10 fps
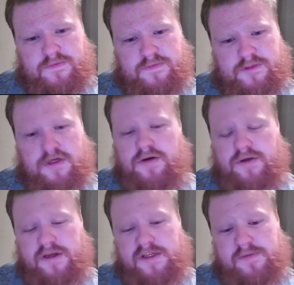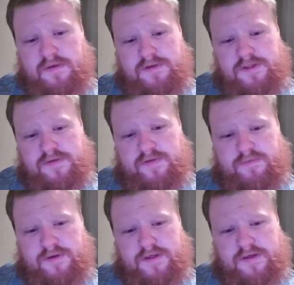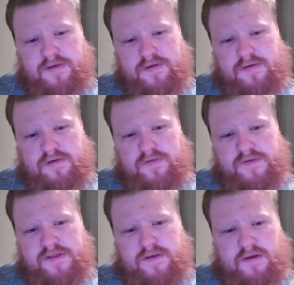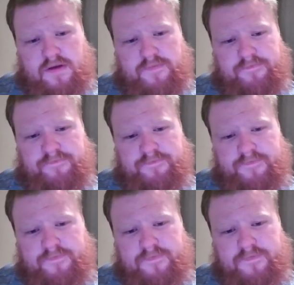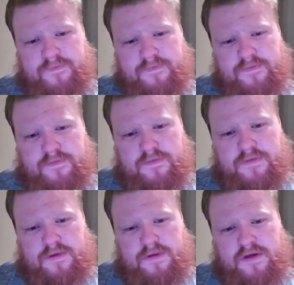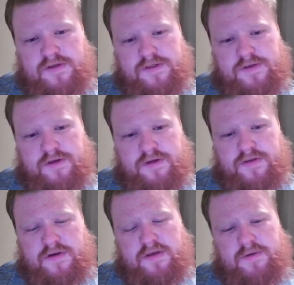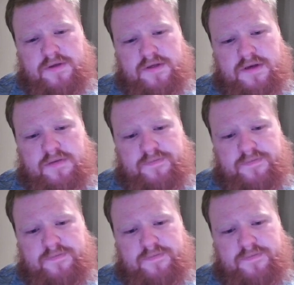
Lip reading: Oh yeah, because my bishop's even protecting it. I didn't even see that. I was just looking at the knight being taken.